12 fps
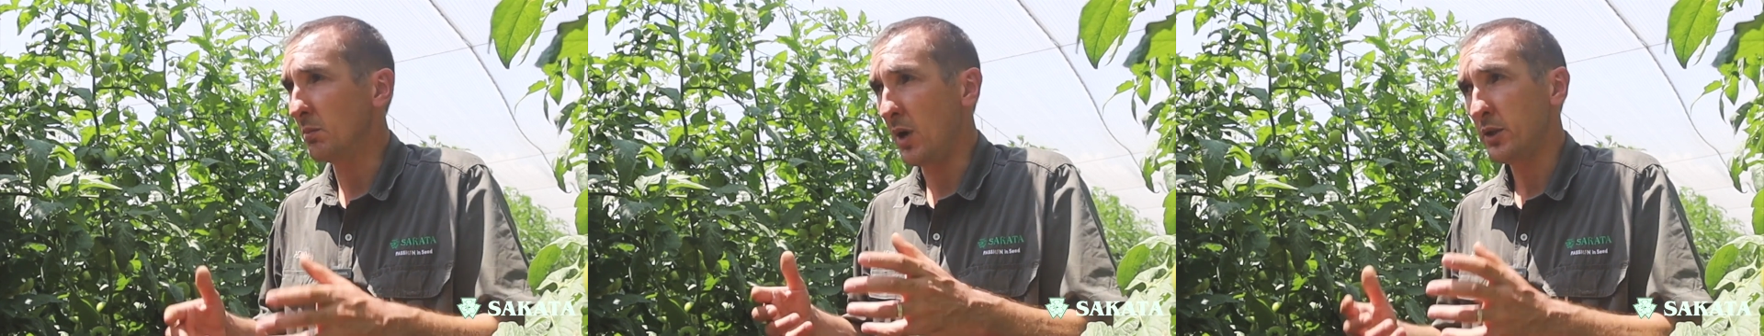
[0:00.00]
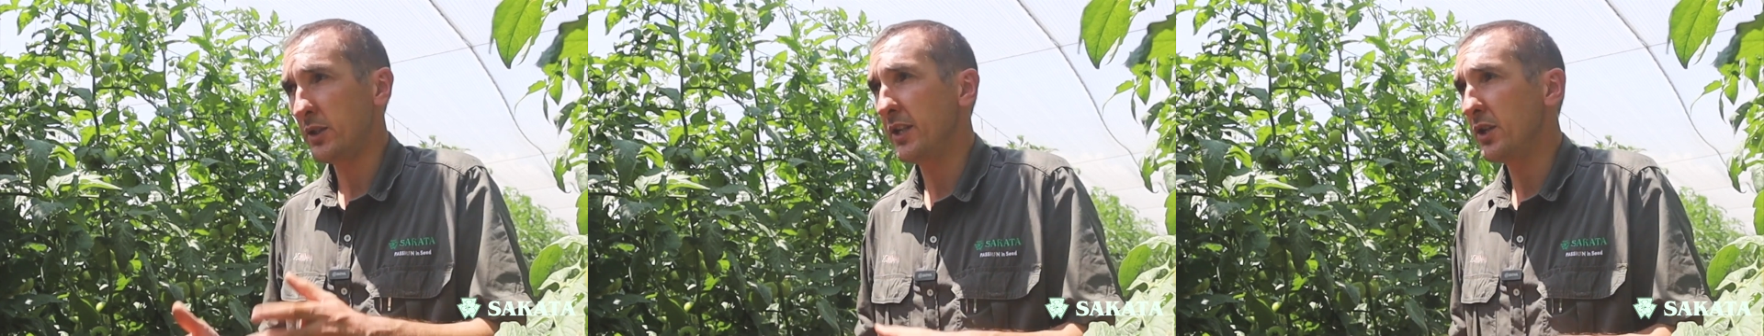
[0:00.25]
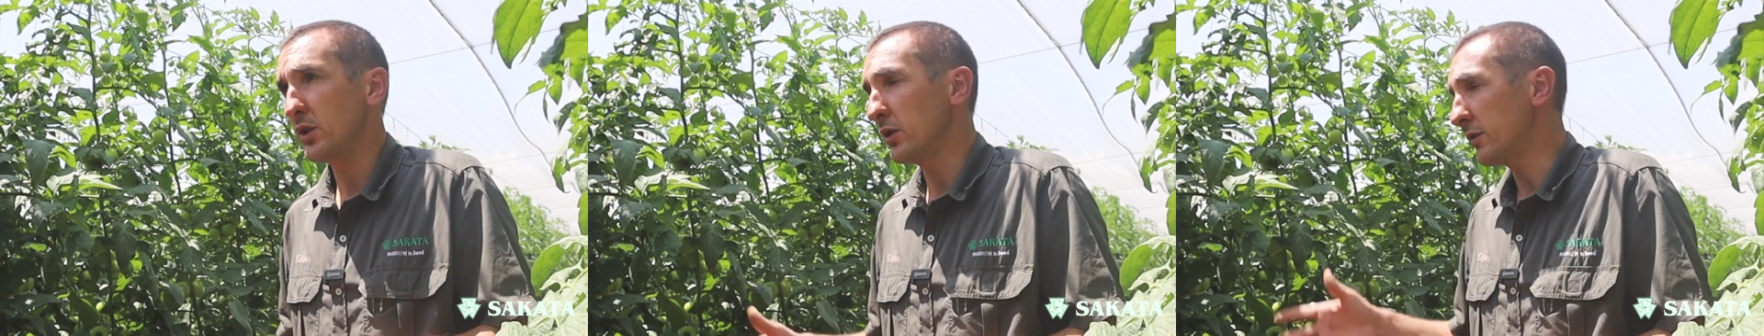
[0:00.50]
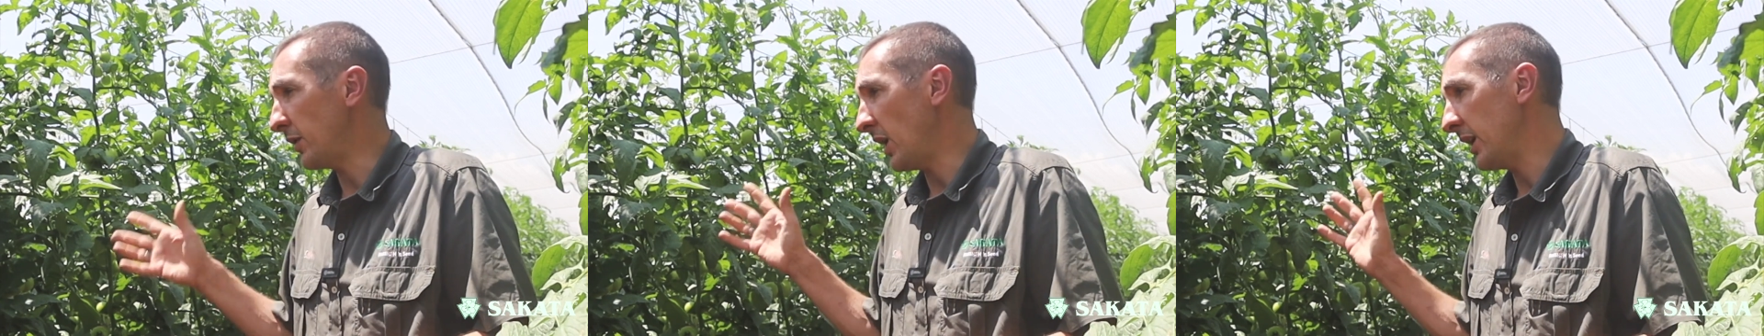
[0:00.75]
mostly
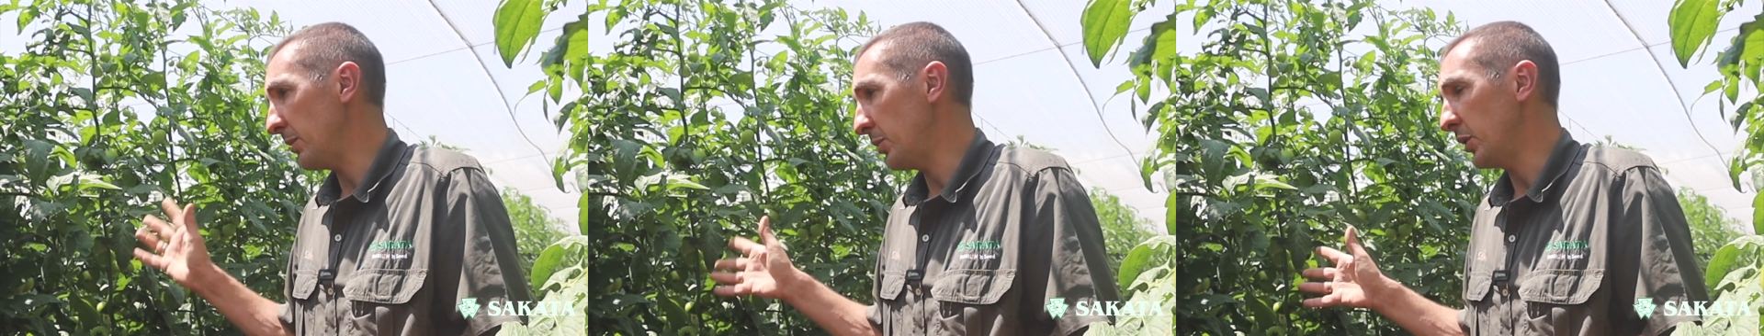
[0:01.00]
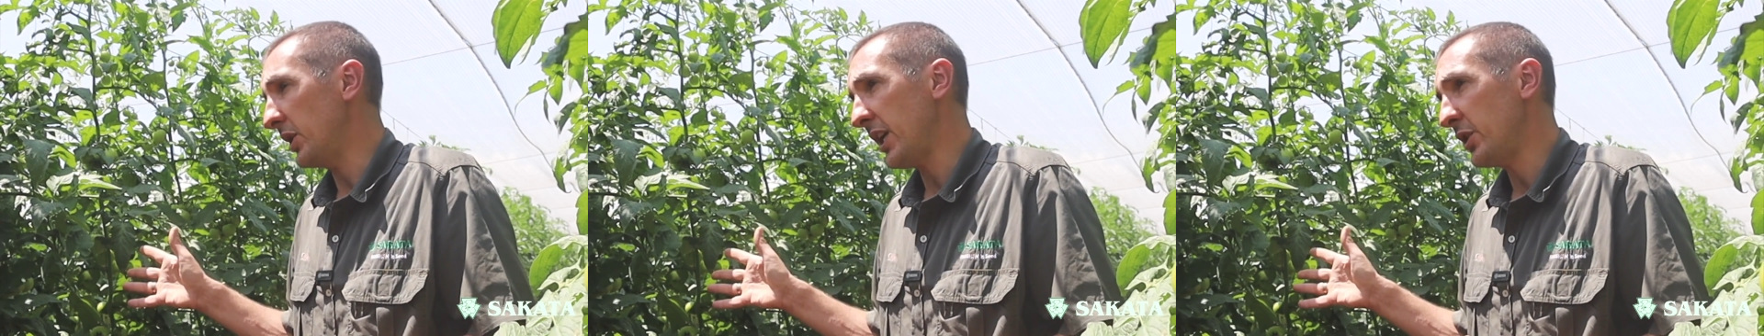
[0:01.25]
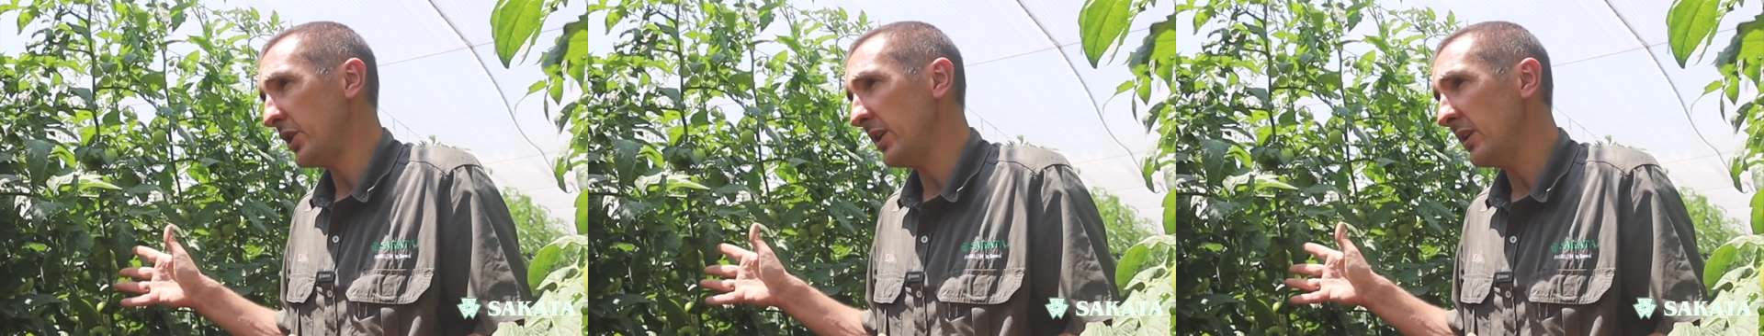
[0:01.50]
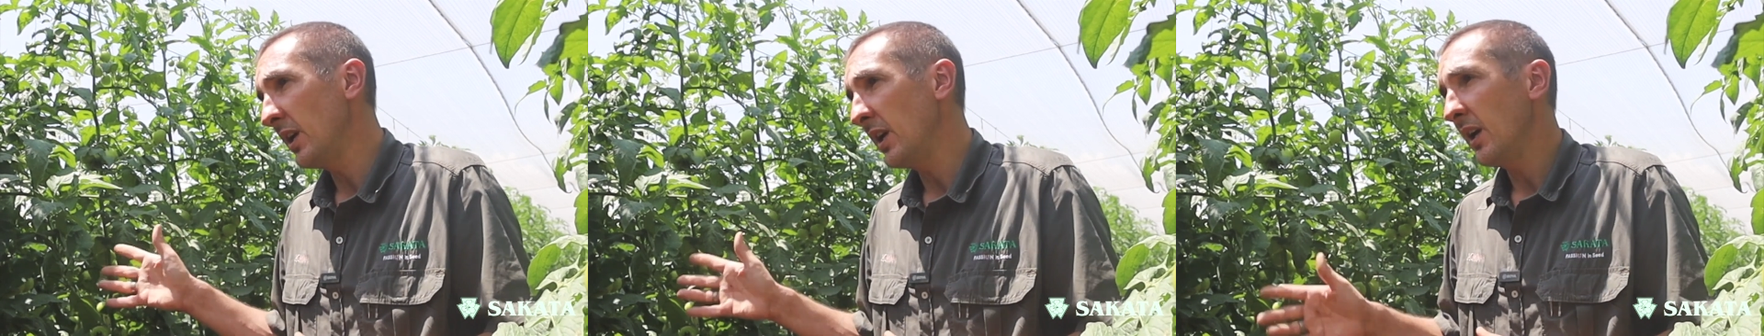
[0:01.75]
used for under protection,